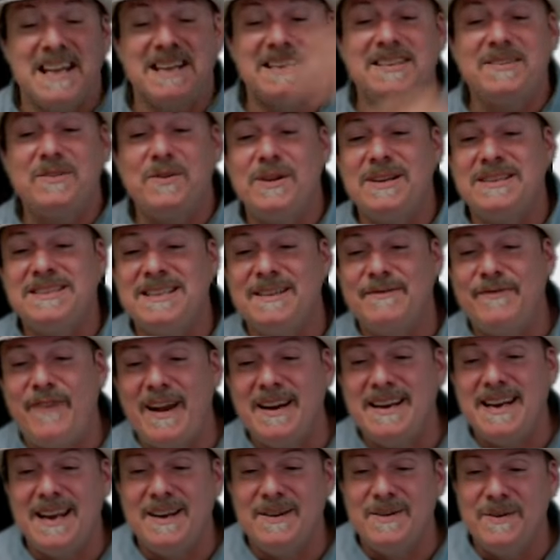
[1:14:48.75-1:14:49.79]
get to let's see
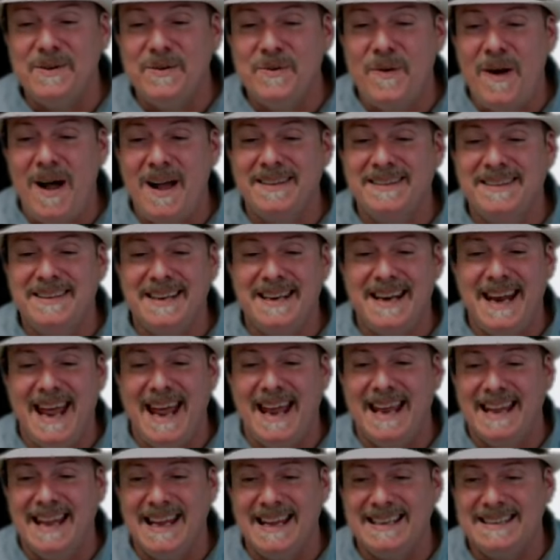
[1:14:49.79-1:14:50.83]
find out who won
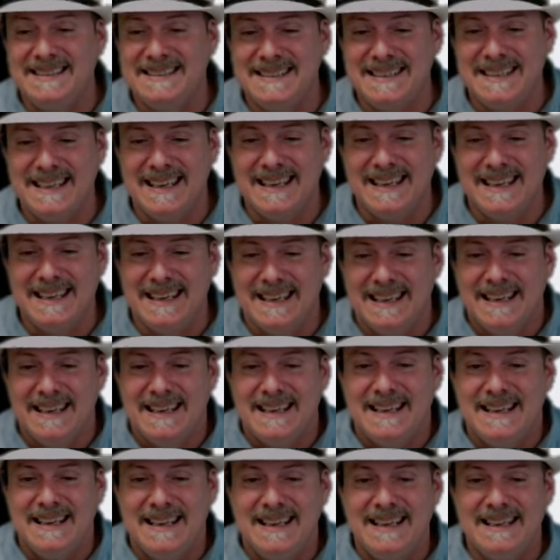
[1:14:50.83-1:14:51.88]
today. Let's uh,
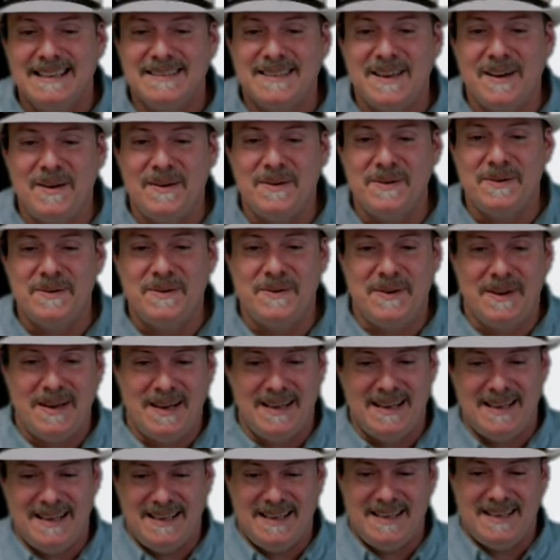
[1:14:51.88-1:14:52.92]
let's go to
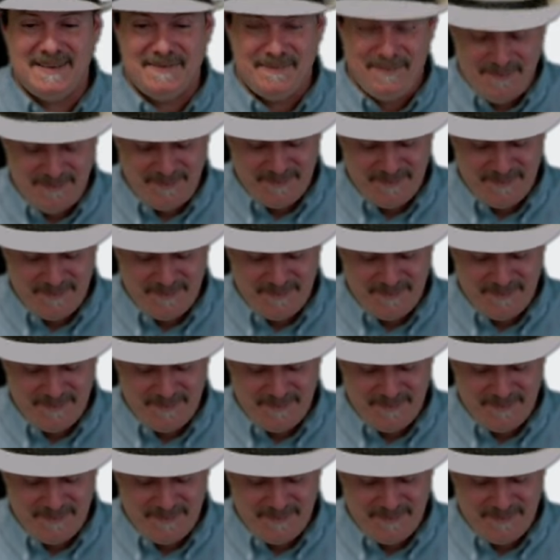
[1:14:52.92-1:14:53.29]
uh,